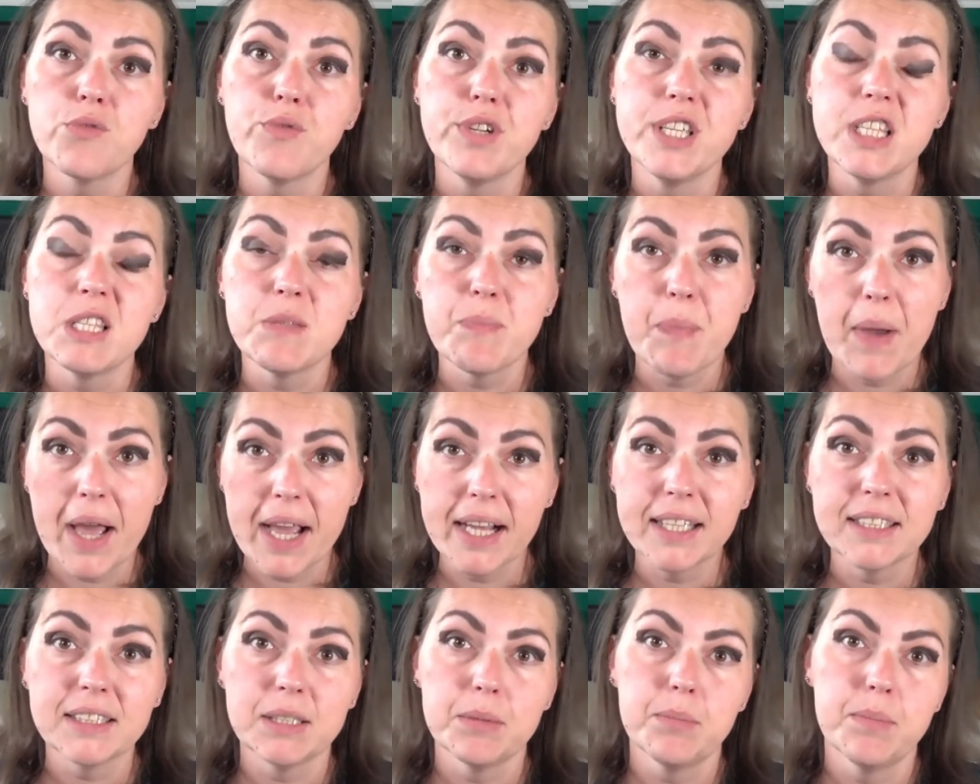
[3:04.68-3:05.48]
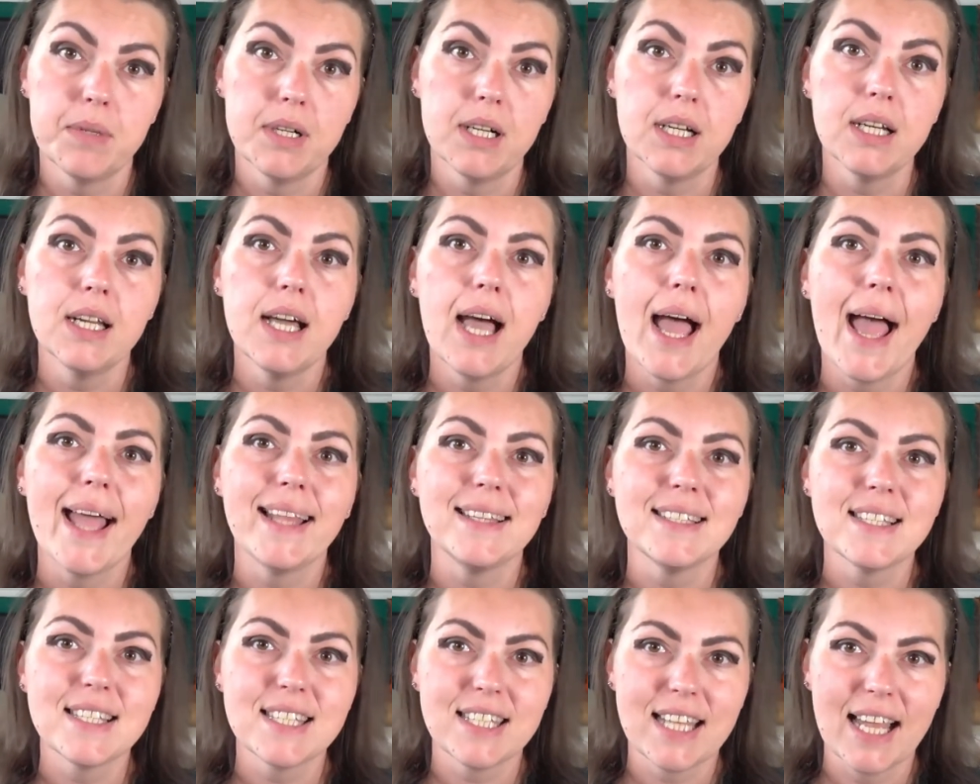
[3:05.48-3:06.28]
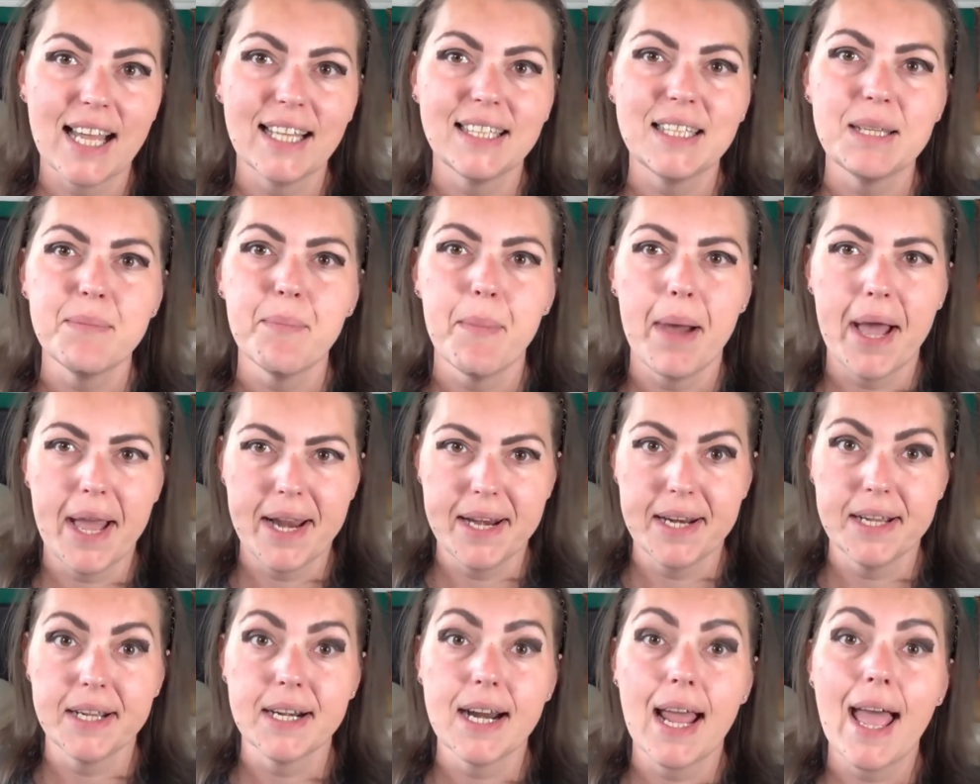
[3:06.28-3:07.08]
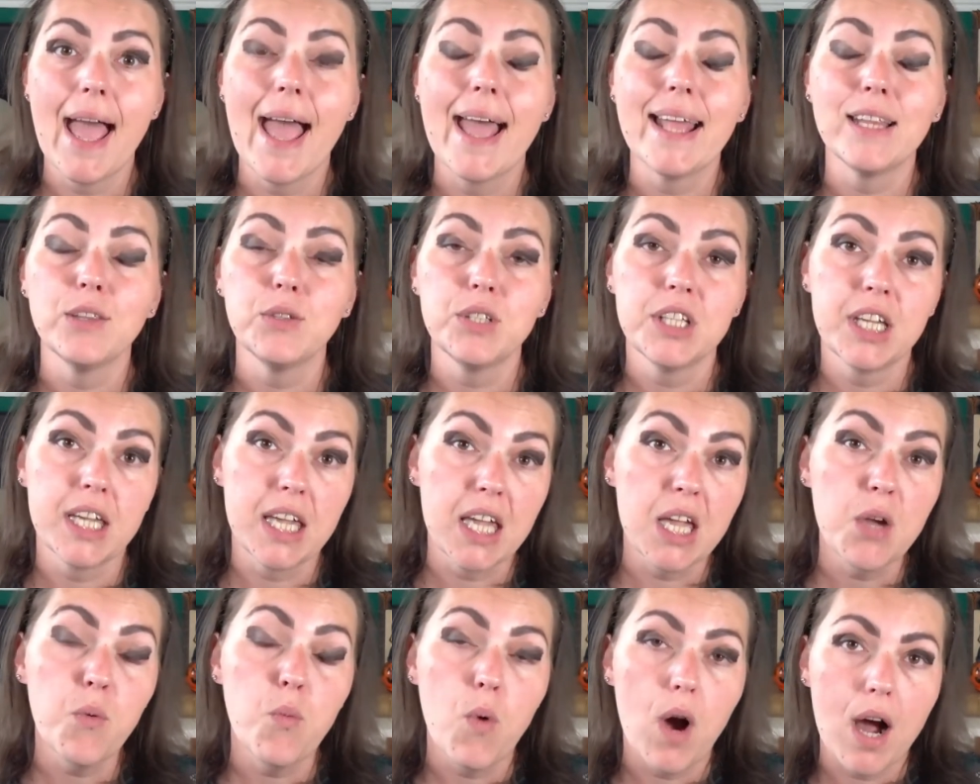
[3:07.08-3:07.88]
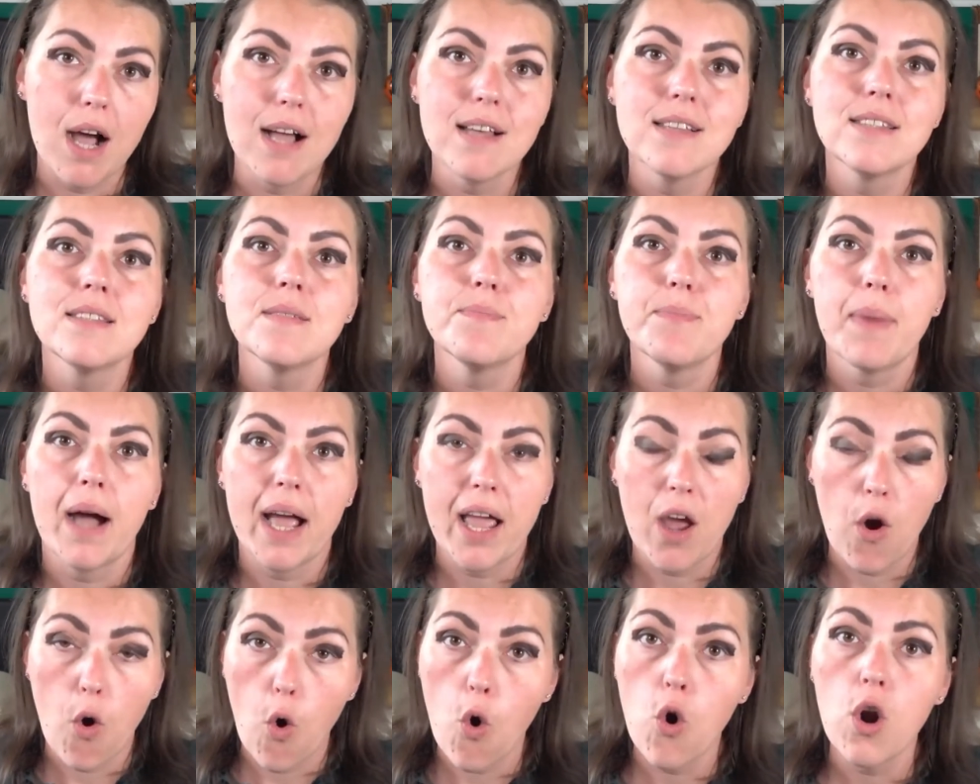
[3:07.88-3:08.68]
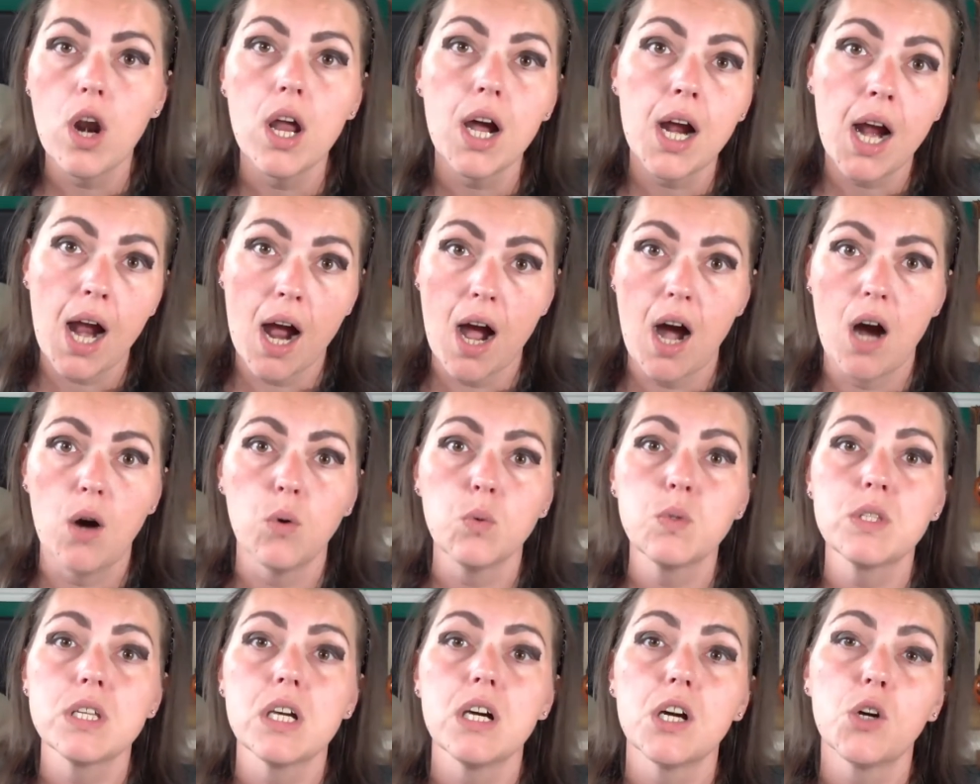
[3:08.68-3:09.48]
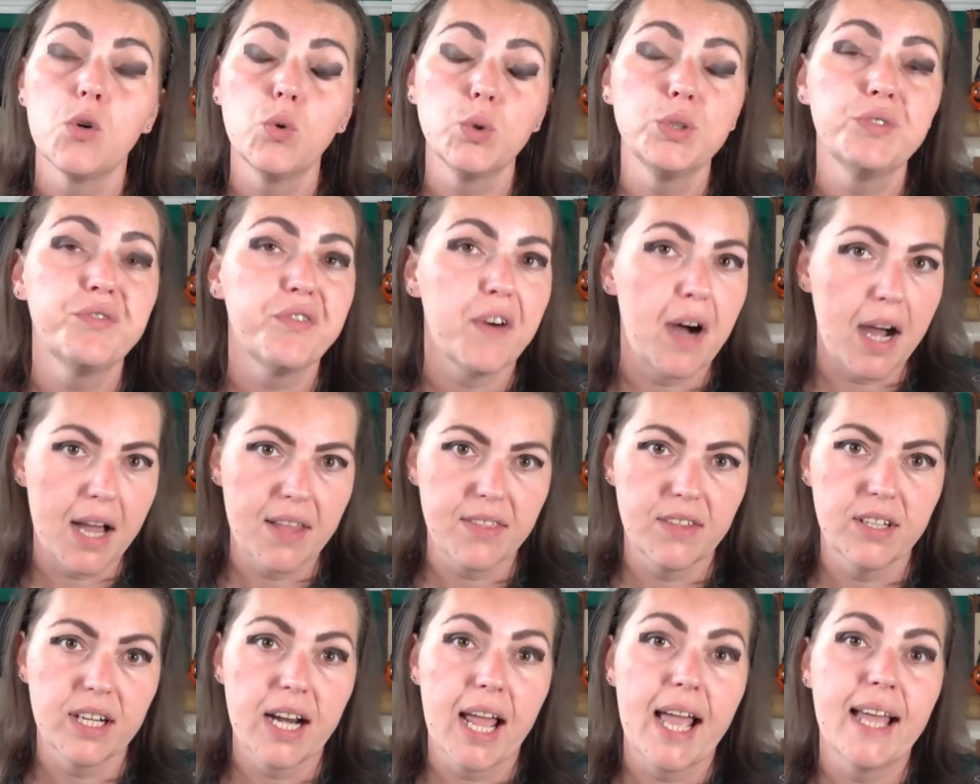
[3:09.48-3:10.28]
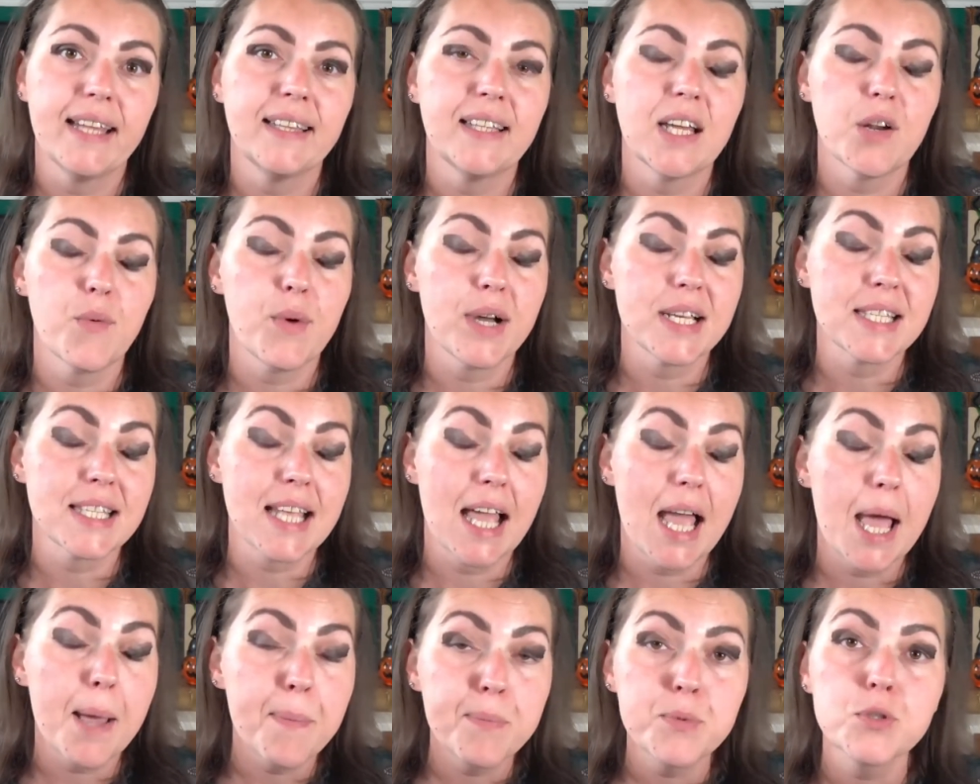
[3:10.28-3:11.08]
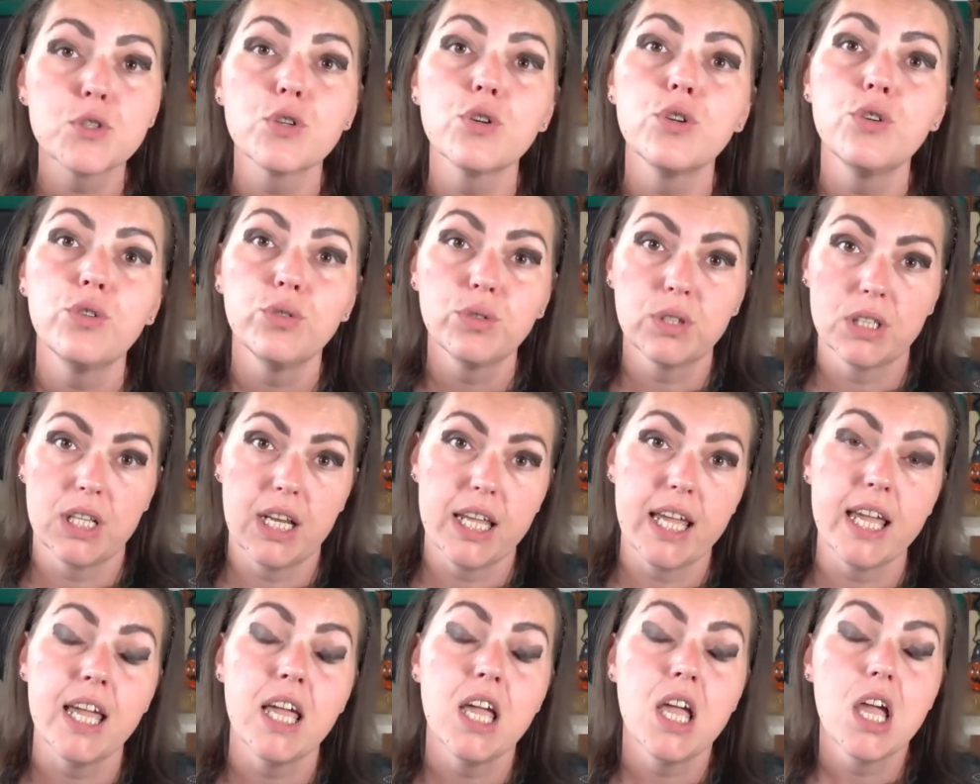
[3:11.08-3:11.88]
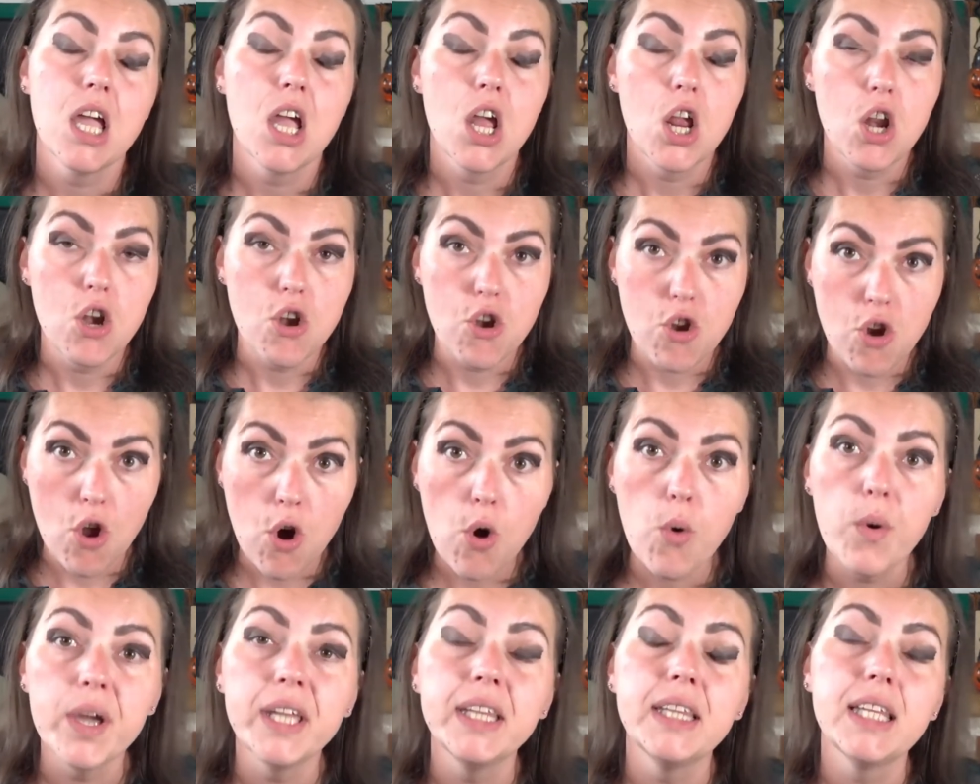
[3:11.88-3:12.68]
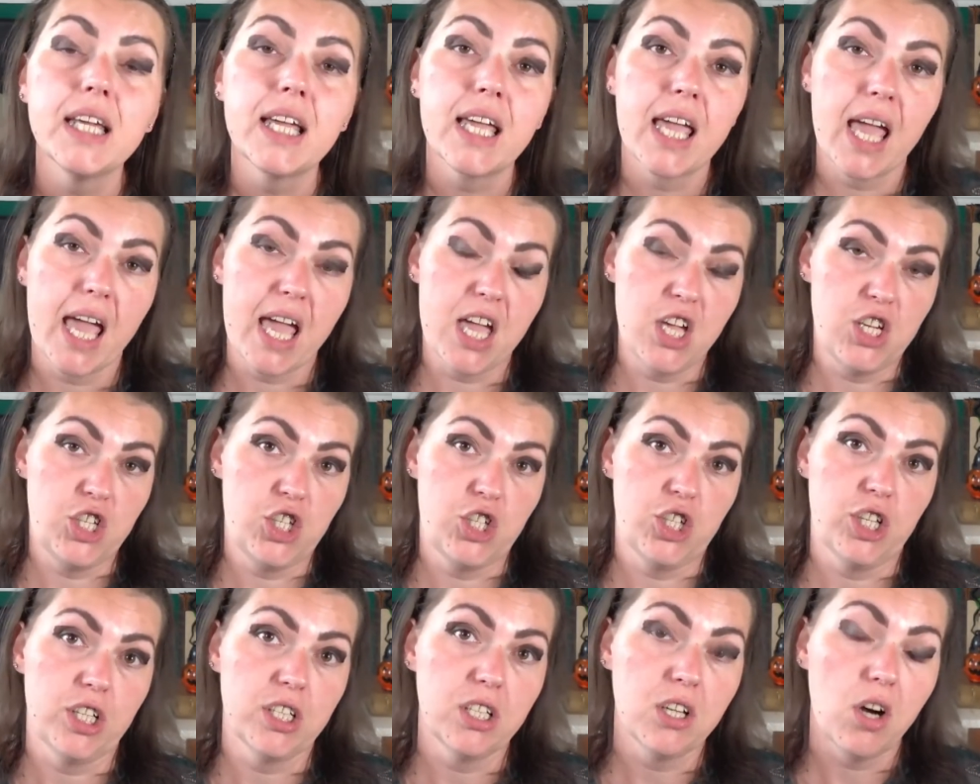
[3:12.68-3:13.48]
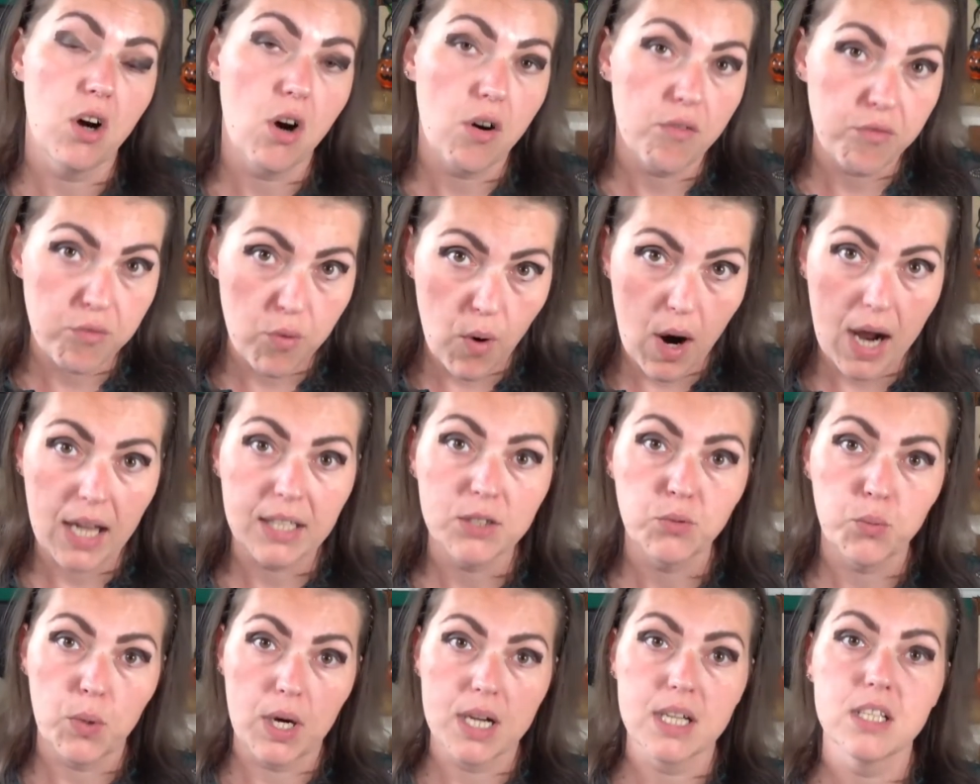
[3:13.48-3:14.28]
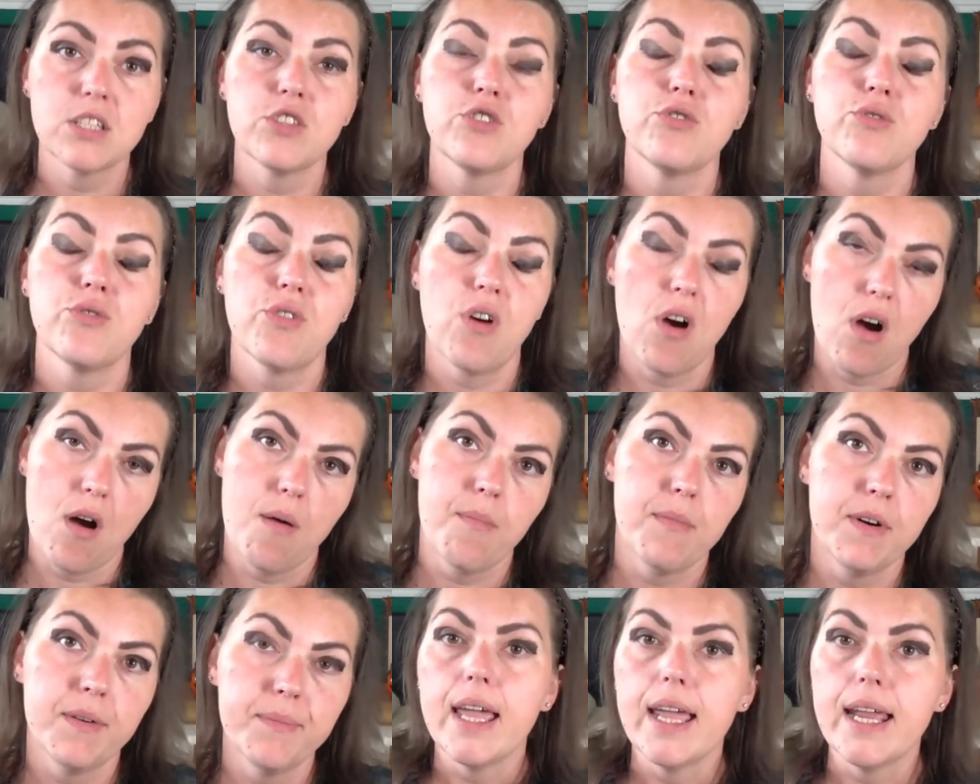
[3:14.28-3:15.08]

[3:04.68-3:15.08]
respectable and steady manner, and he was, by all accounts, a good father, and there was absolutely no indication of what was to come.